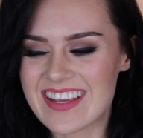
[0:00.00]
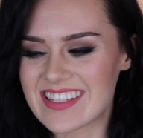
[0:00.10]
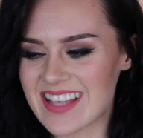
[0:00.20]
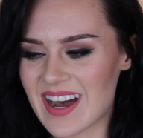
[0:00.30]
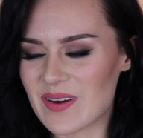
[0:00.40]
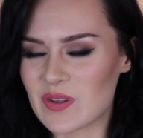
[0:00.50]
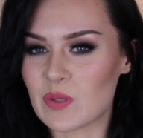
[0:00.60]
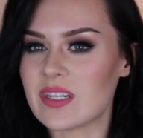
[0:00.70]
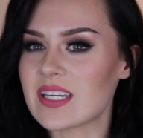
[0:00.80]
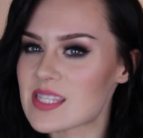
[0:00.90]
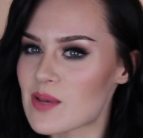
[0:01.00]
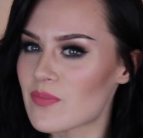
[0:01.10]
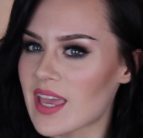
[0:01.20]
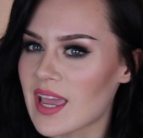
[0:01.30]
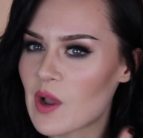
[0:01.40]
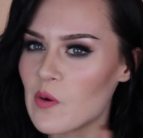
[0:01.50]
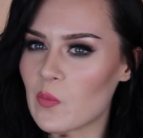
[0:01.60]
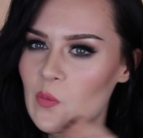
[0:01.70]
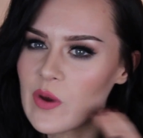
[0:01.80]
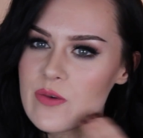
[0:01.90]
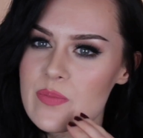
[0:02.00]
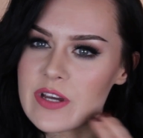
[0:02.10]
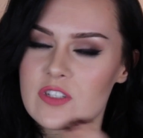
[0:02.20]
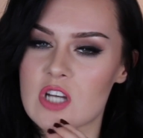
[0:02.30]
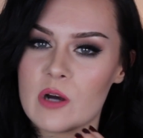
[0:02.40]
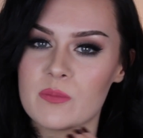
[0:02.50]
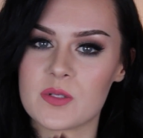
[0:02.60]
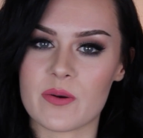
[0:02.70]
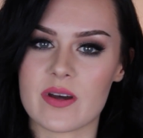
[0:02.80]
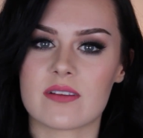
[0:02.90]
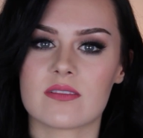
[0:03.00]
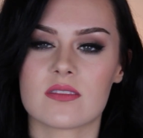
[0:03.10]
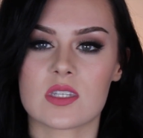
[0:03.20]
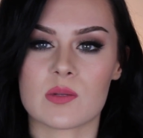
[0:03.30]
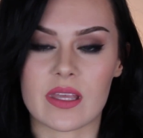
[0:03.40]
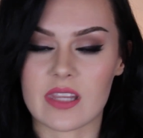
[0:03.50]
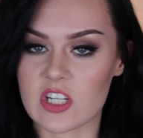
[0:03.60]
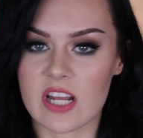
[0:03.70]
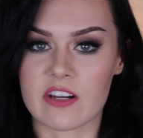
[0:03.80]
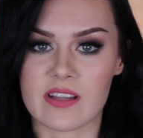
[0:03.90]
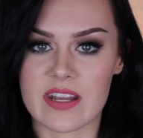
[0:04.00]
So you need something with a bit of taupe to it to make that shadow